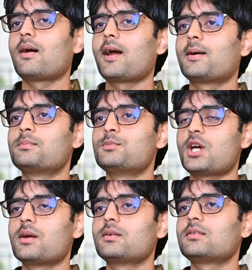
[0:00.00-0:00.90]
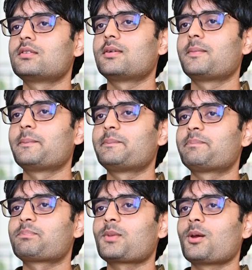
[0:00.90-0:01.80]
I'm Jayanth,
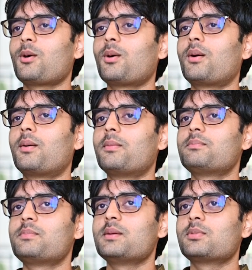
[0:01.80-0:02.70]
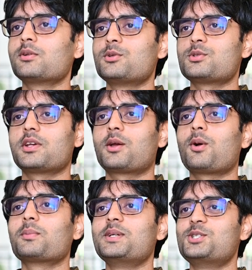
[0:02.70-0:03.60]
or people usually
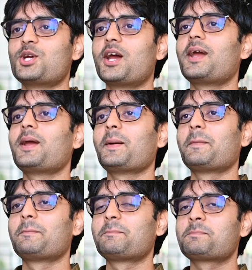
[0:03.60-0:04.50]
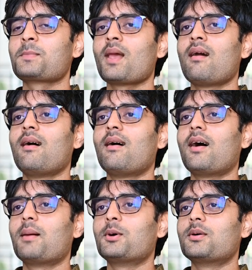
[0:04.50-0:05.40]
call me Jay.
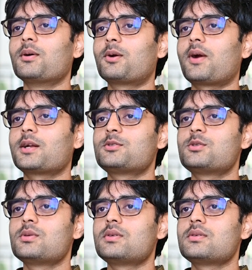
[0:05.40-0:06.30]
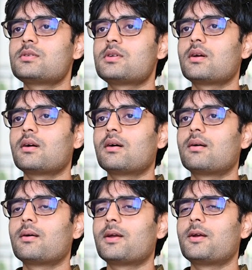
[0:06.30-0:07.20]
I'm a grad student
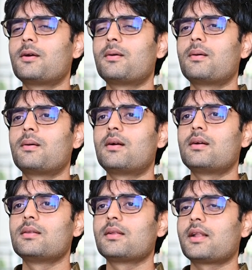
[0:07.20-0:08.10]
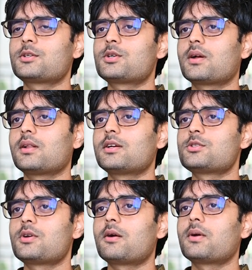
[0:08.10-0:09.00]
uh, here in electrical
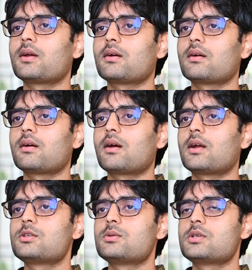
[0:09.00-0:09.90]
engineering at